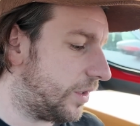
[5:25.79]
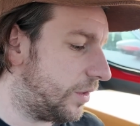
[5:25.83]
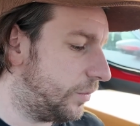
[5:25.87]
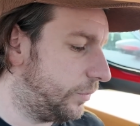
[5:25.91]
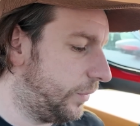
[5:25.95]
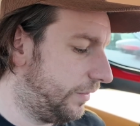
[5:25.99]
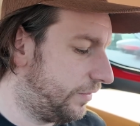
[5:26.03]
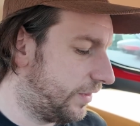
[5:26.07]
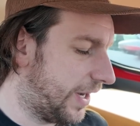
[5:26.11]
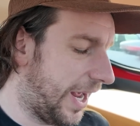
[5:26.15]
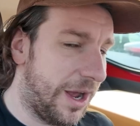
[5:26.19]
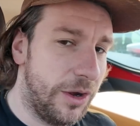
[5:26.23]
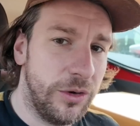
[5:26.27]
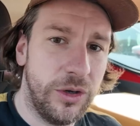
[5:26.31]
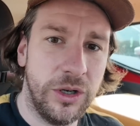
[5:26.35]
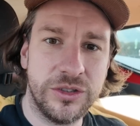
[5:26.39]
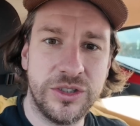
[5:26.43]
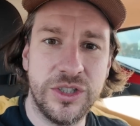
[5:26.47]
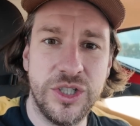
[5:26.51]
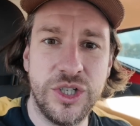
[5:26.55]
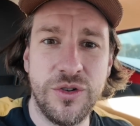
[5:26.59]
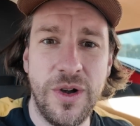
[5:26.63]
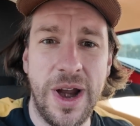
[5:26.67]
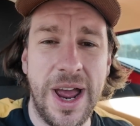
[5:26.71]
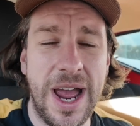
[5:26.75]
We've now got
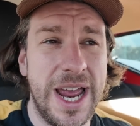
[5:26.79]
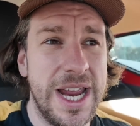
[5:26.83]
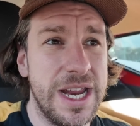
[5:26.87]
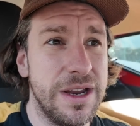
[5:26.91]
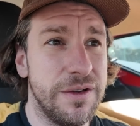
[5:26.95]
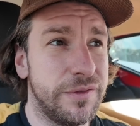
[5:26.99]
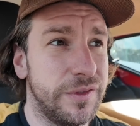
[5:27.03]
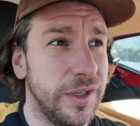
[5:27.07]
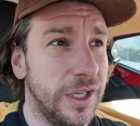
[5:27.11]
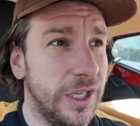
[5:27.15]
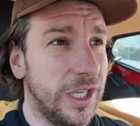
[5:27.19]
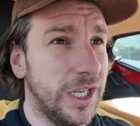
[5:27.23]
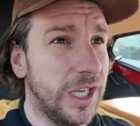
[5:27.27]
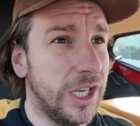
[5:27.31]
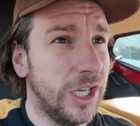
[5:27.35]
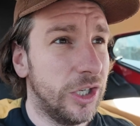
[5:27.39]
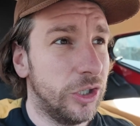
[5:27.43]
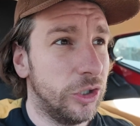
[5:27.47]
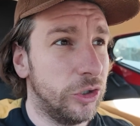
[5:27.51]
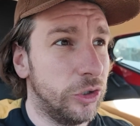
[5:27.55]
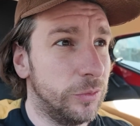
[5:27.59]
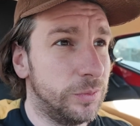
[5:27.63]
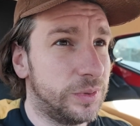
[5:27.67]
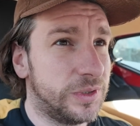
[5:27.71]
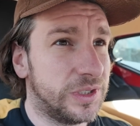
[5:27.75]
to drive
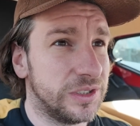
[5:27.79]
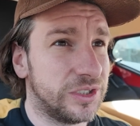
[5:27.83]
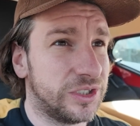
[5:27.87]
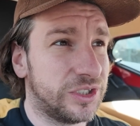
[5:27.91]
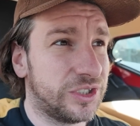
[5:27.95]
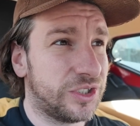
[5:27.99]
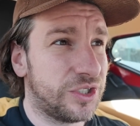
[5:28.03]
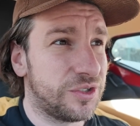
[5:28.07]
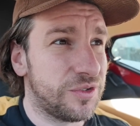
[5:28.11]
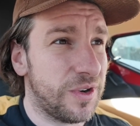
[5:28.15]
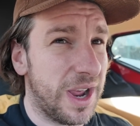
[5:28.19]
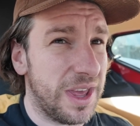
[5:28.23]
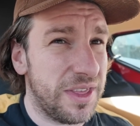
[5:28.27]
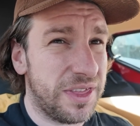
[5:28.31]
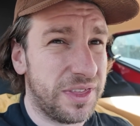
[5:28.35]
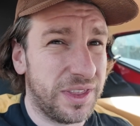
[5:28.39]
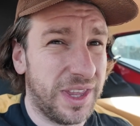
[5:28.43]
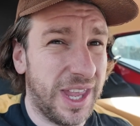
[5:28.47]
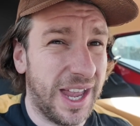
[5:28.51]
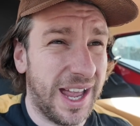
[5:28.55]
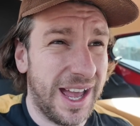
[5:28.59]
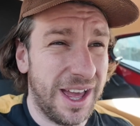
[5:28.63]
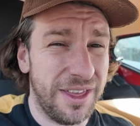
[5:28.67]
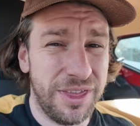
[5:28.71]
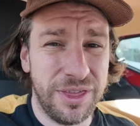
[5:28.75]
up to
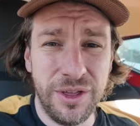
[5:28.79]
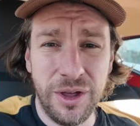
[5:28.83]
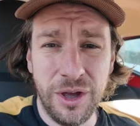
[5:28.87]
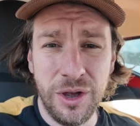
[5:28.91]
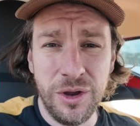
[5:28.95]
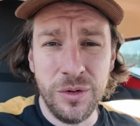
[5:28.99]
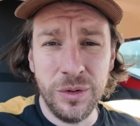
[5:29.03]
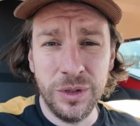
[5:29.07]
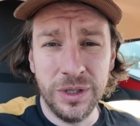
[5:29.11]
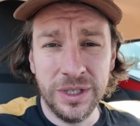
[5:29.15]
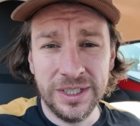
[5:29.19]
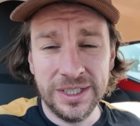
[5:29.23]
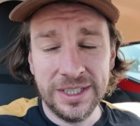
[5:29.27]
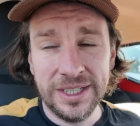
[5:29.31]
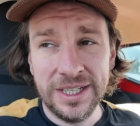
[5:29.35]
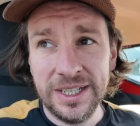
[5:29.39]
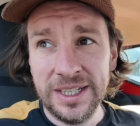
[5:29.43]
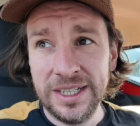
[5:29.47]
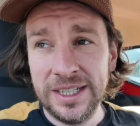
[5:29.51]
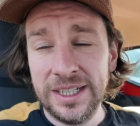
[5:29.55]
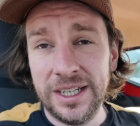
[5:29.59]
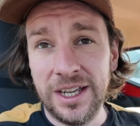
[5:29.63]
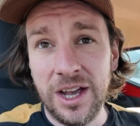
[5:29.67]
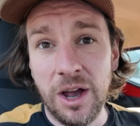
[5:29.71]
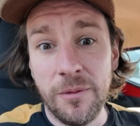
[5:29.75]
Strathcatho,
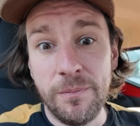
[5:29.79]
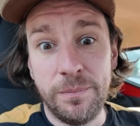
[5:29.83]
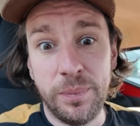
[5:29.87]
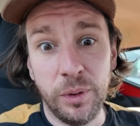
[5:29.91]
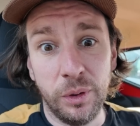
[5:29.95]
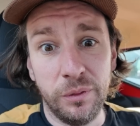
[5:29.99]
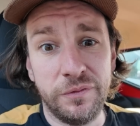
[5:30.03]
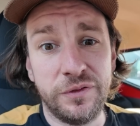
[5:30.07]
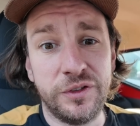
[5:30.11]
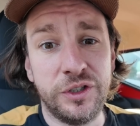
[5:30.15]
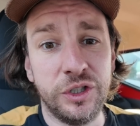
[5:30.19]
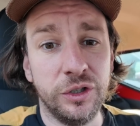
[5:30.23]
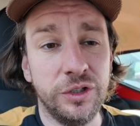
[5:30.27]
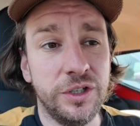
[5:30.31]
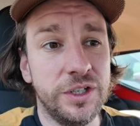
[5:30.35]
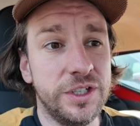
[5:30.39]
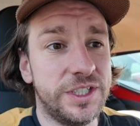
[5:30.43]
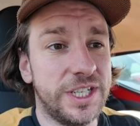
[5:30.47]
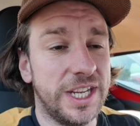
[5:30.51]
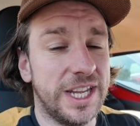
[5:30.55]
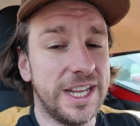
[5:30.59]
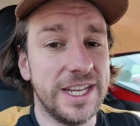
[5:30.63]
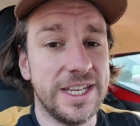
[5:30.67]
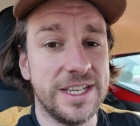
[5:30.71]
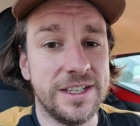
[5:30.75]
above
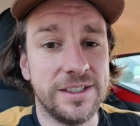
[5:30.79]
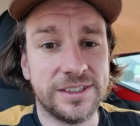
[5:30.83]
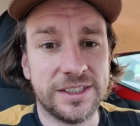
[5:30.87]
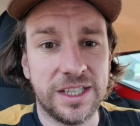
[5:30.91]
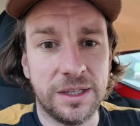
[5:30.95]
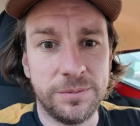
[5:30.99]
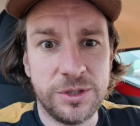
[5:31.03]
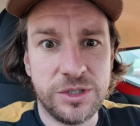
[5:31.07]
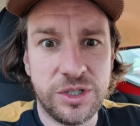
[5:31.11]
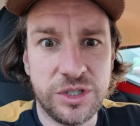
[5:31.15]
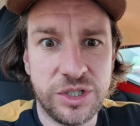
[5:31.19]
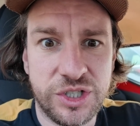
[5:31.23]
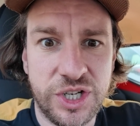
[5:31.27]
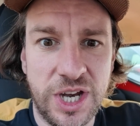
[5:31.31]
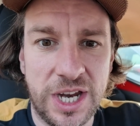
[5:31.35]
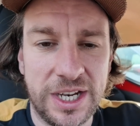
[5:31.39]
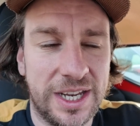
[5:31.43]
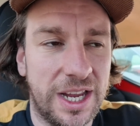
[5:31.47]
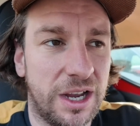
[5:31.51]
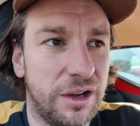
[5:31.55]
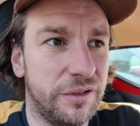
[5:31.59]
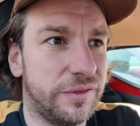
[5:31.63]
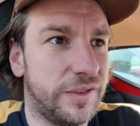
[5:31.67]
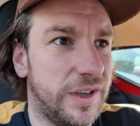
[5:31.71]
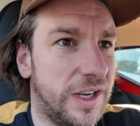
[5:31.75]
Dundee. So let me just check
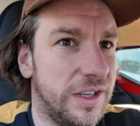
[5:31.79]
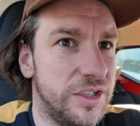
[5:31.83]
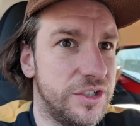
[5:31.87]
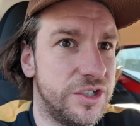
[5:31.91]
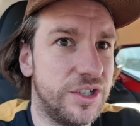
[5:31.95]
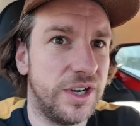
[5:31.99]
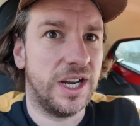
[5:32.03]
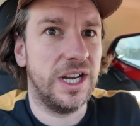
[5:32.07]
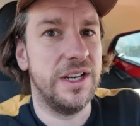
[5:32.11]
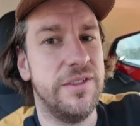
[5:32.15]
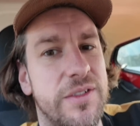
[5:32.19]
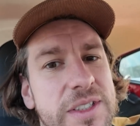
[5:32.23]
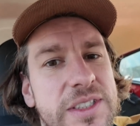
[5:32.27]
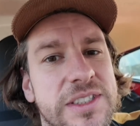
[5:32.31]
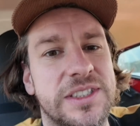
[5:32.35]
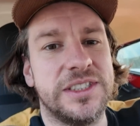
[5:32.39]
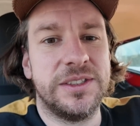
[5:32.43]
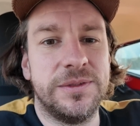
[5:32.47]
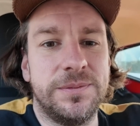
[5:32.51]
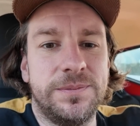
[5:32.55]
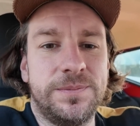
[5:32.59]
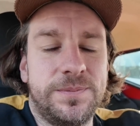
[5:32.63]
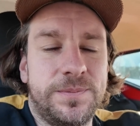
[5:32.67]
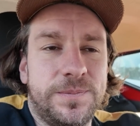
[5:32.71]
how far the drive is.